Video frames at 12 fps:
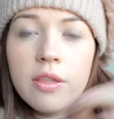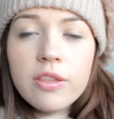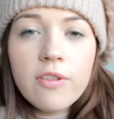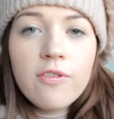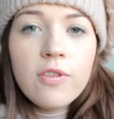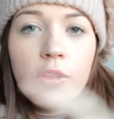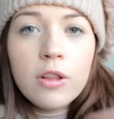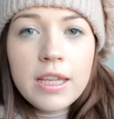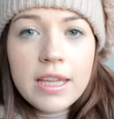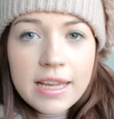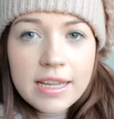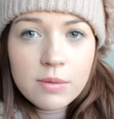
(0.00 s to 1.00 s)
the full
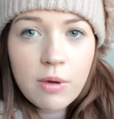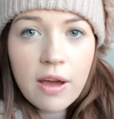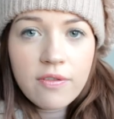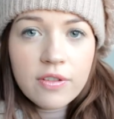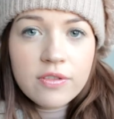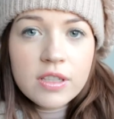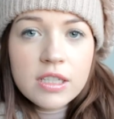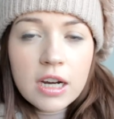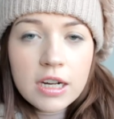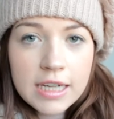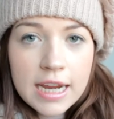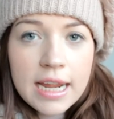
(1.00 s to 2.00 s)
year's worth of
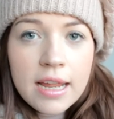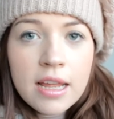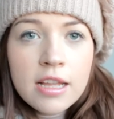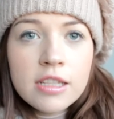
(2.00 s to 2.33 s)
study.